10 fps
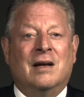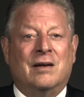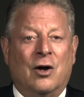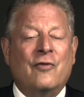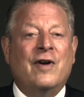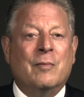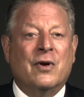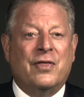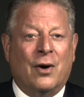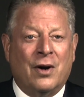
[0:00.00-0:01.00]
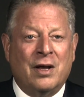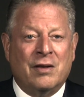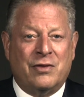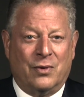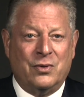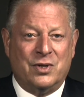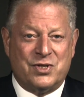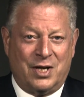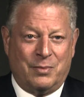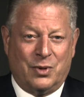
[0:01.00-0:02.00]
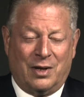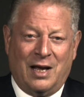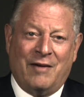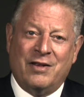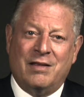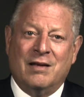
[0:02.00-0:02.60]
November 30th through December 11th